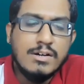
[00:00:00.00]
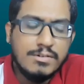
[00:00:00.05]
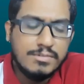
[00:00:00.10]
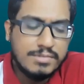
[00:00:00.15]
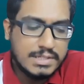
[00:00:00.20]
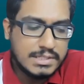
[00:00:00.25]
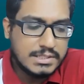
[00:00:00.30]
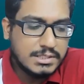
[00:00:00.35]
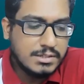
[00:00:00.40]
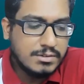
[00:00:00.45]

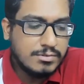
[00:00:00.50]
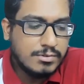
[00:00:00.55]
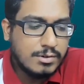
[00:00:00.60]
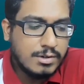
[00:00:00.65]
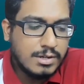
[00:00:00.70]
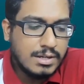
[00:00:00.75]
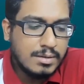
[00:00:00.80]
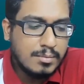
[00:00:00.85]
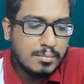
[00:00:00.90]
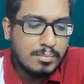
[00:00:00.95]
First of
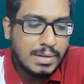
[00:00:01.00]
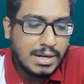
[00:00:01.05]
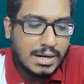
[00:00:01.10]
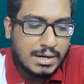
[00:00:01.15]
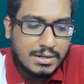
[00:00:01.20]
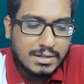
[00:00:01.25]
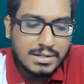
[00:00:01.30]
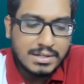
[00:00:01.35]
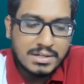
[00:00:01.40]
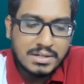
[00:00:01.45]
all,
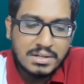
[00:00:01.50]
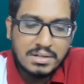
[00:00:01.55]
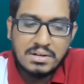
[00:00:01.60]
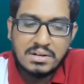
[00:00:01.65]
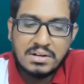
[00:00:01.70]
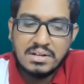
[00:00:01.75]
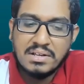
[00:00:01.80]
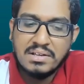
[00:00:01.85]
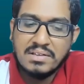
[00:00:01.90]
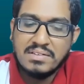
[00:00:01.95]

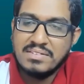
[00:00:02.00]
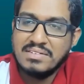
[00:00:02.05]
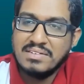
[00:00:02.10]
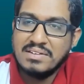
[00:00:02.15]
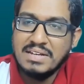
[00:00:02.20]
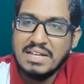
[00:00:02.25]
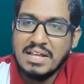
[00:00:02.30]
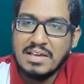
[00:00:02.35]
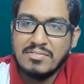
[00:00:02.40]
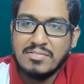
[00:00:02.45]
blunder is
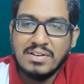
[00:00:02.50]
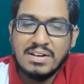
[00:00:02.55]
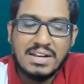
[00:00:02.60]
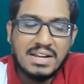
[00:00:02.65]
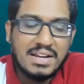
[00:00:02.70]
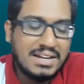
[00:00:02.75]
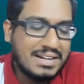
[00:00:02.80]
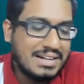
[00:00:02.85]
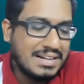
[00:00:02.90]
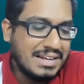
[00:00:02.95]

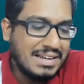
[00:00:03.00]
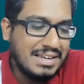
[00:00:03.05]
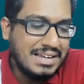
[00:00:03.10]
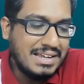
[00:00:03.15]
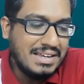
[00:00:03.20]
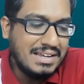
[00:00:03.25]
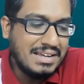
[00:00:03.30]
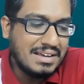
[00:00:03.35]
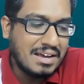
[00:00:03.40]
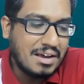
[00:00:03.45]

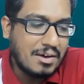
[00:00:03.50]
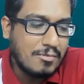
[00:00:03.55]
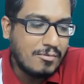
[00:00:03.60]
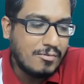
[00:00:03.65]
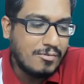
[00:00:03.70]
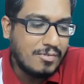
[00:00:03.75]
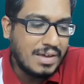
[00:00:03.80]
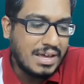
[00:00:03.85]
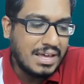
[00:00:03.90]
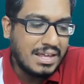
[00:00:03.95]
definitely a
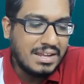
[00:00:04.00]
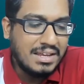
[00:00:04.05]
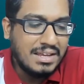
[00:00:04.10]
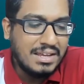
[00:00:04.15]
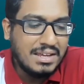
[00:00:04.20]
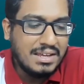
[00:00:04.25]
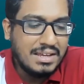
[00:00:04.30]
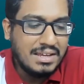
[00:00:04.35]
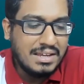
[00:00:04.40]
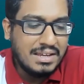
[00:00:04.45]

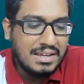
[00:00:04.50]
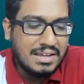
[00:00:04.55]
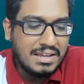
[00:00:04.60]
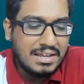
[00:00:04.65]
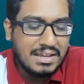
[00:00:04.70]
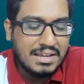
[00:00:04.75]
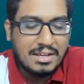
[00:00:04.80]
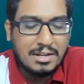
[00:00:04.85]
very,